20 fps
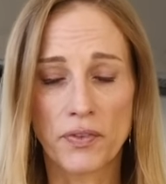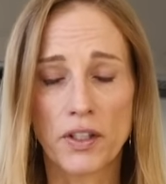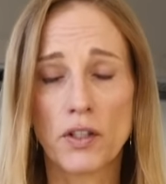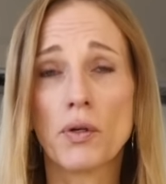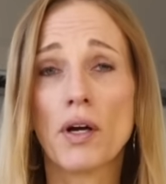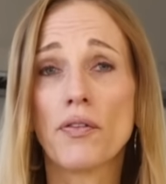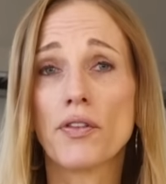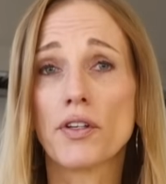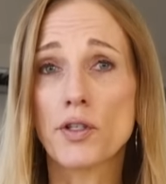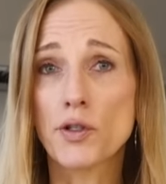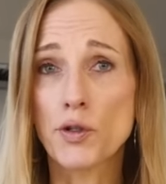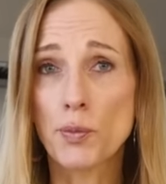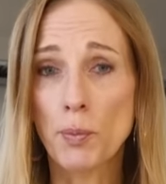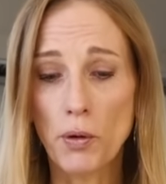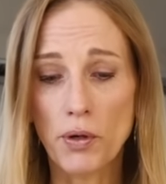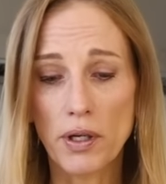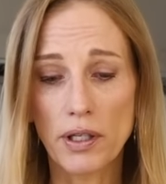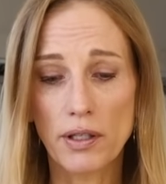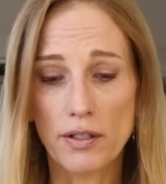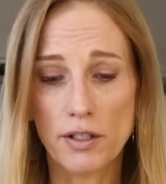You get the
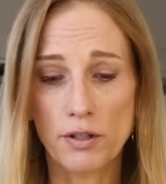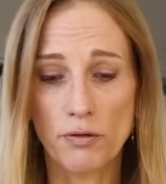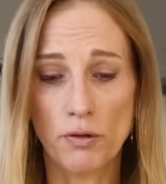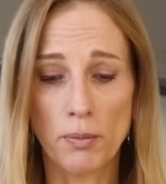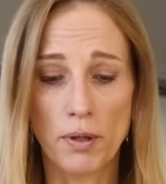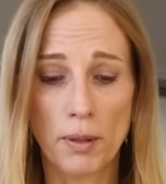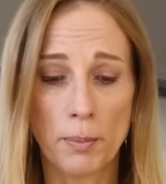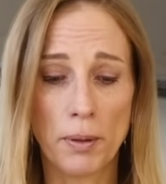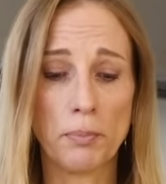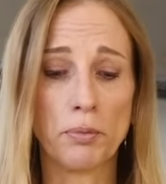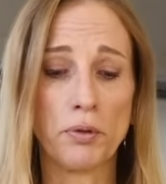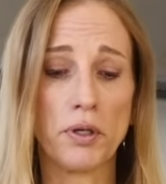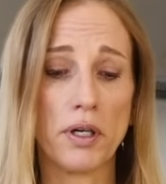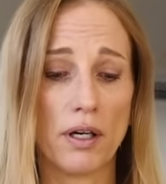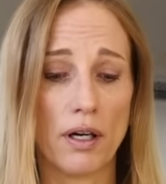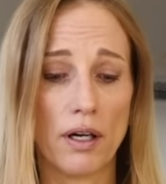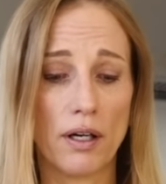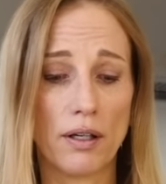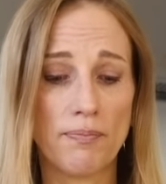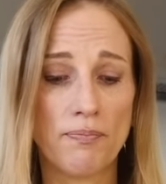smokiness from the
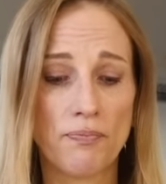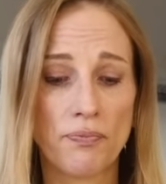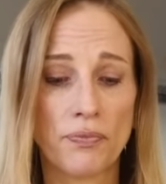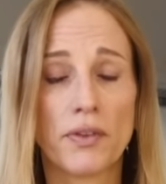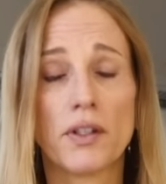paprika.